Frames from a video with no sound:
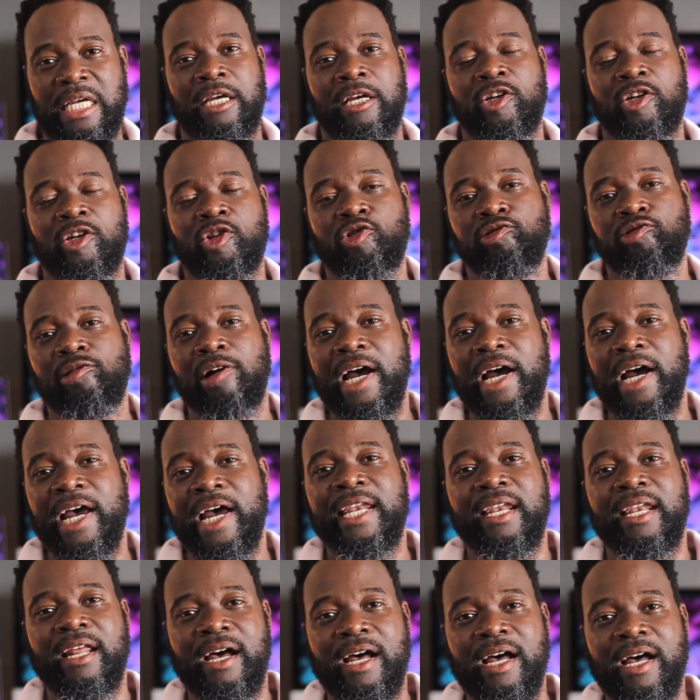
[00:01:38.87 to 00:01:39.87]
Try
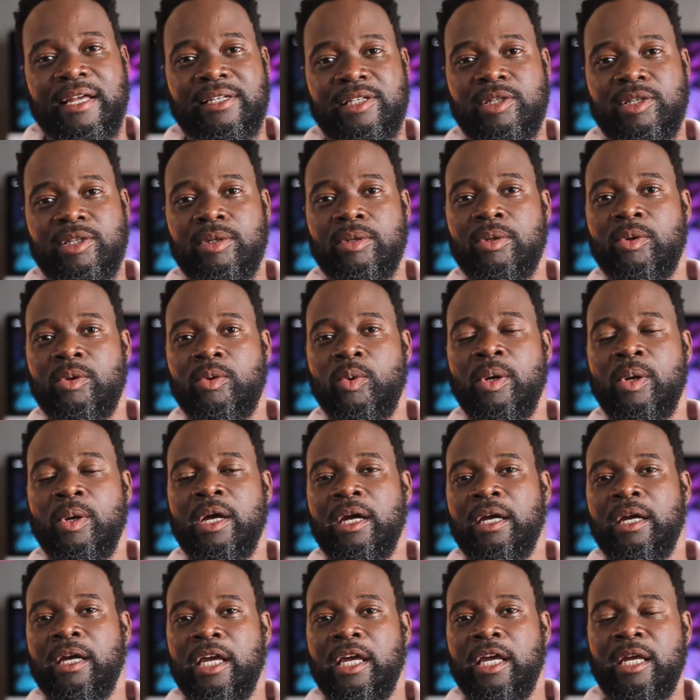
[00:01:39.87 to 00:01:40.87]
not to
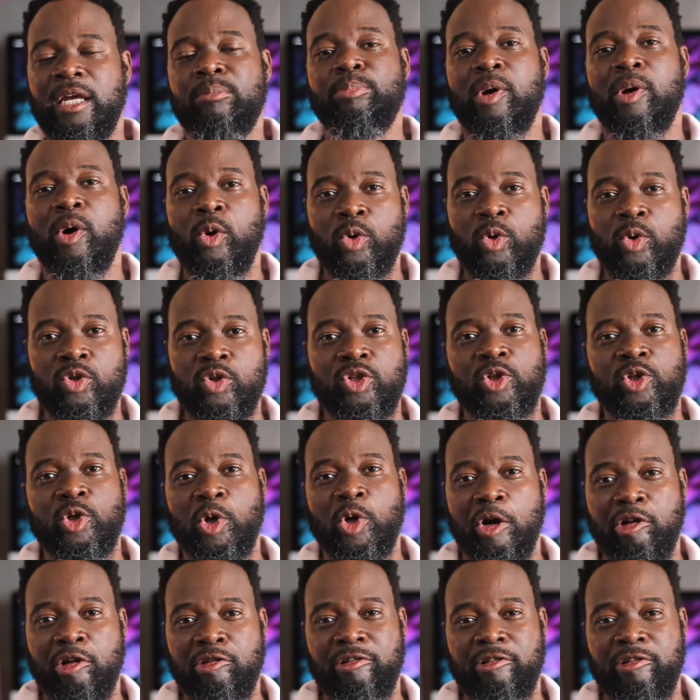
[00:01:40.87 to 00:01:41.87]
impose
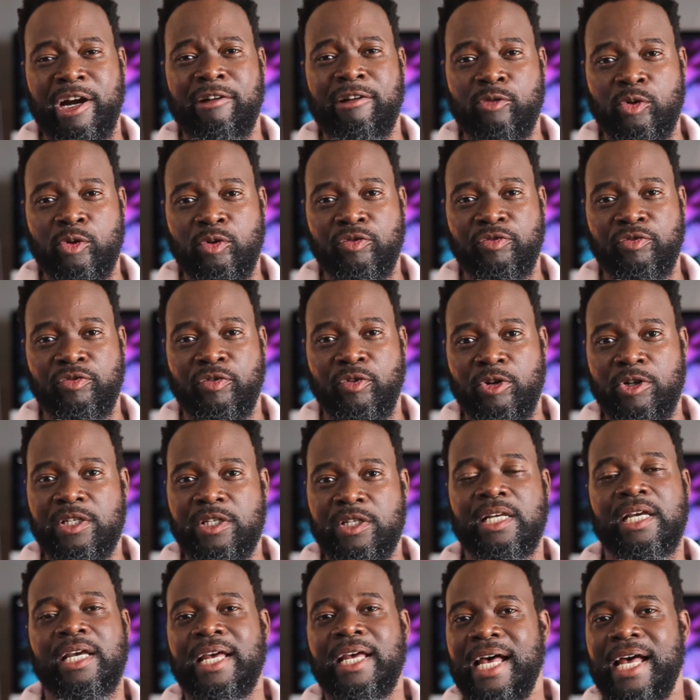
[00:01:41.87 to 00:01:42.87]
your ground rule first.
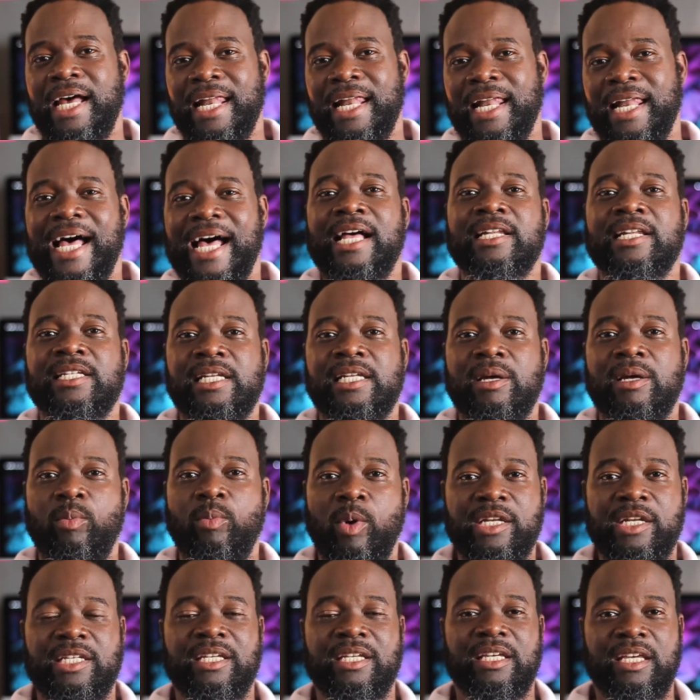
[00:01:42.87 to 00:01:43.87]
Allow
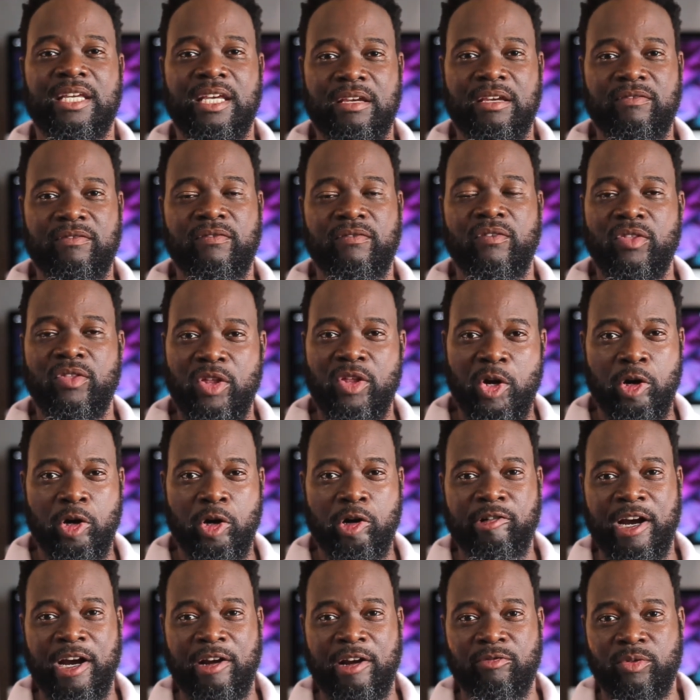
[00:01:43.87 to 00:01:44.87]
someone to give their
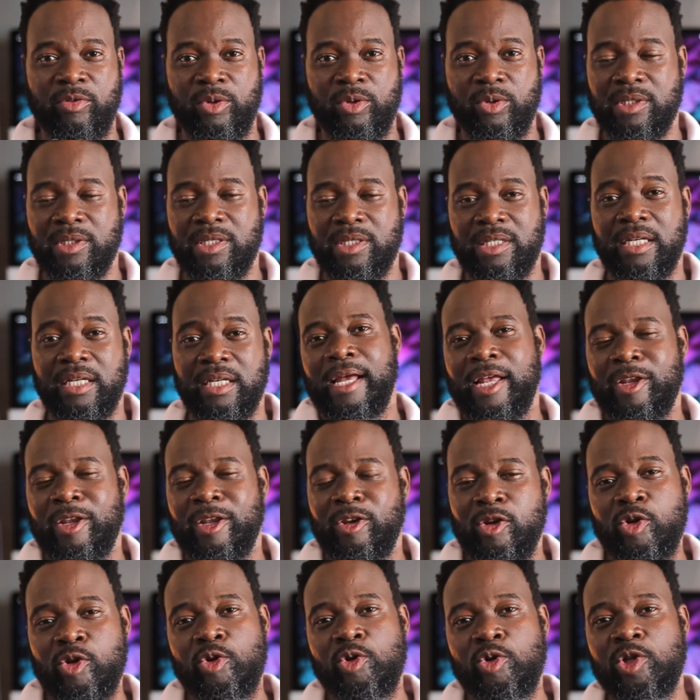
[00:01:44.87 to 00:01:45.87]
ground rules.
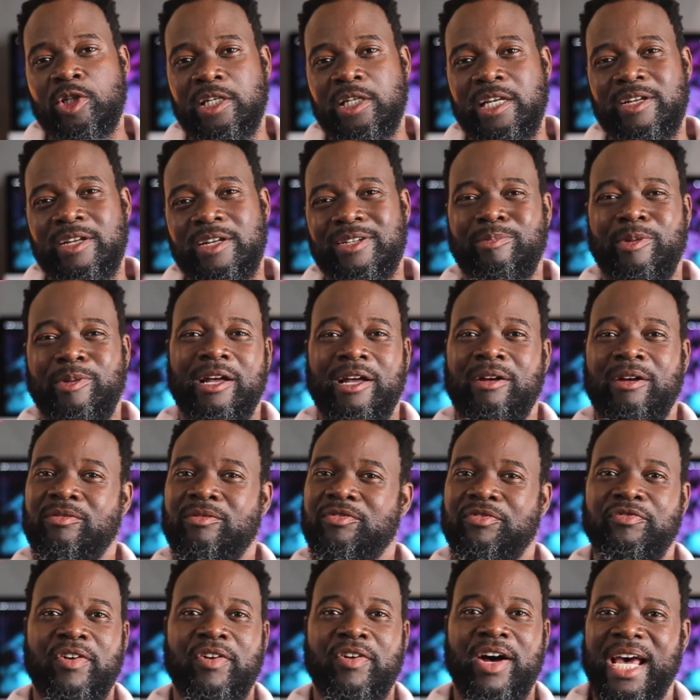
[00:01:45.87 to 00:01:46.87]
Usually there's about
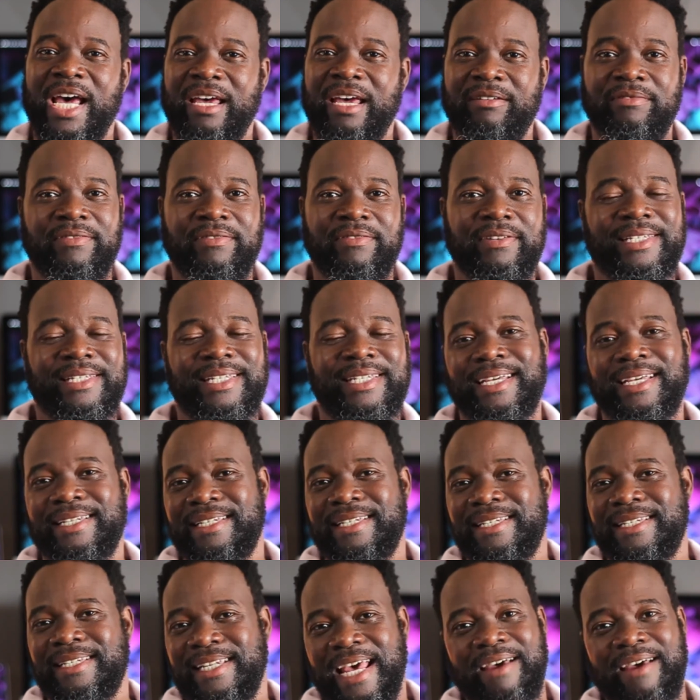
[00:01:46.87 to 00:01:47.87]
5 to
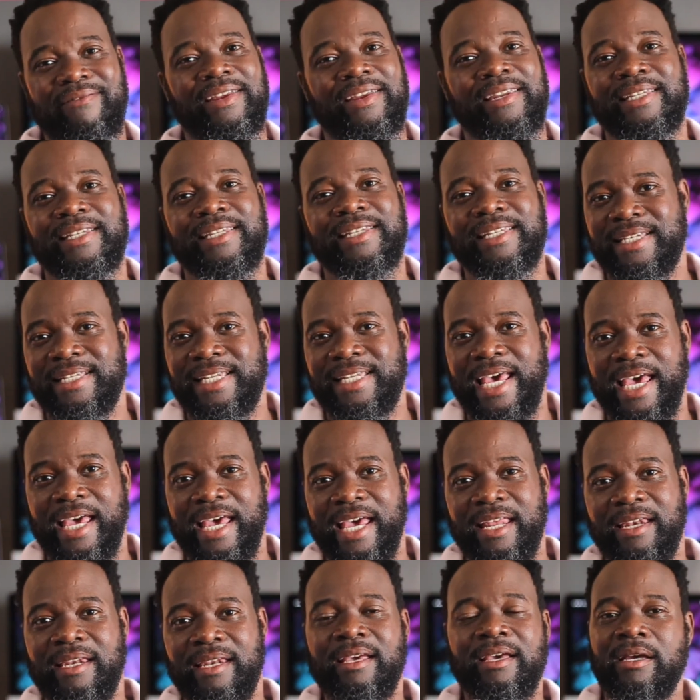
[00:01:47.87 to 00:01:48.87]
7 to
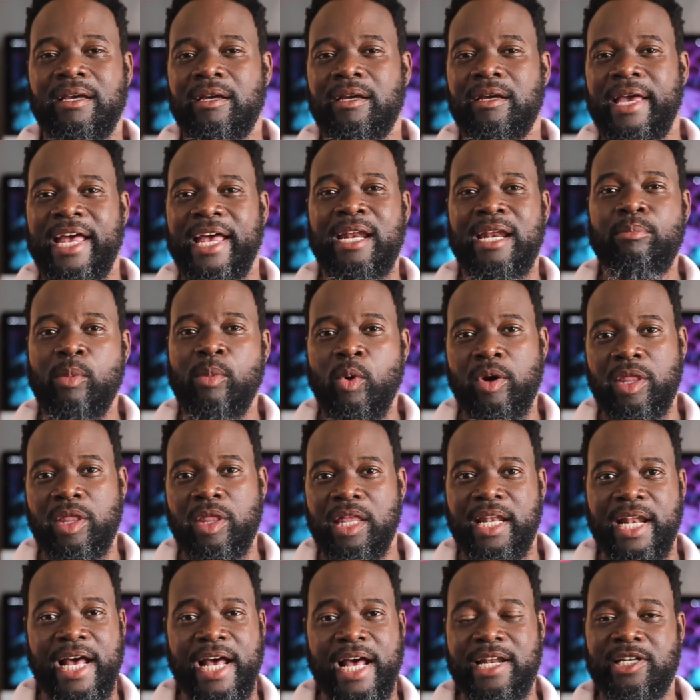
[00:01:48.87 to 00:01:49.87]
10. Any more than
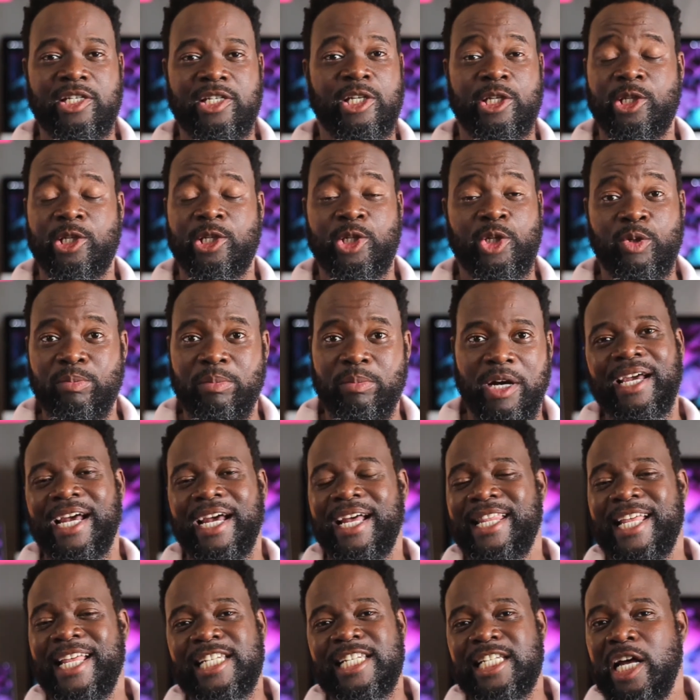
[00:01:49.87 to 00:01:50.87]
that is just too much, and
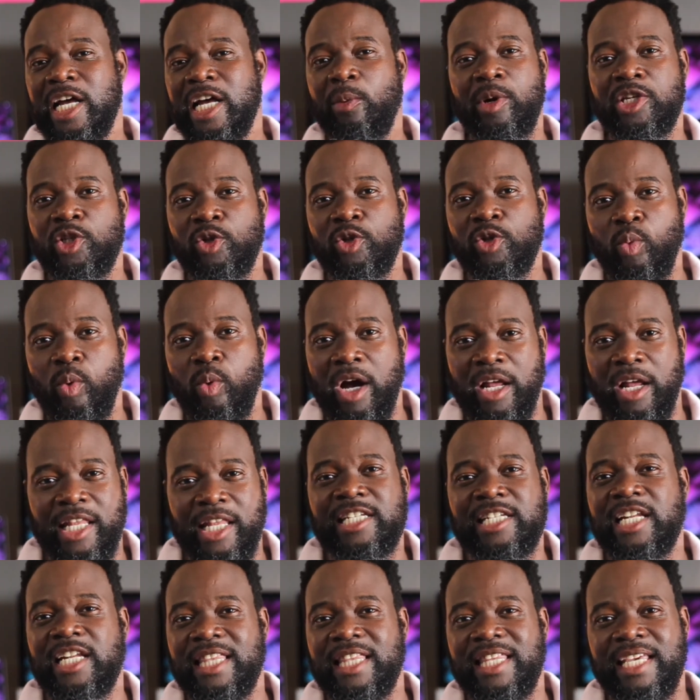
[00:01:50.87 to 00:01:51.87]
that's not what you want. That's
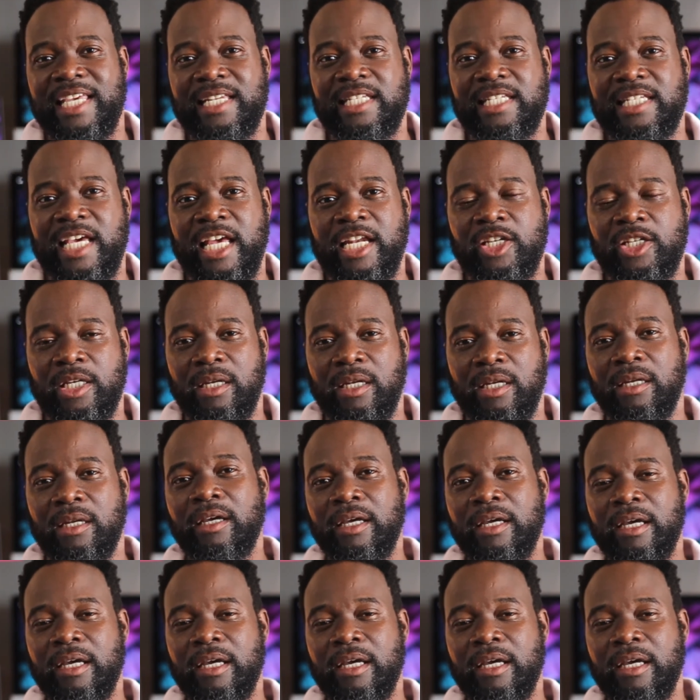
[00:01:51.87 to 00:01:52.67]
not the intention.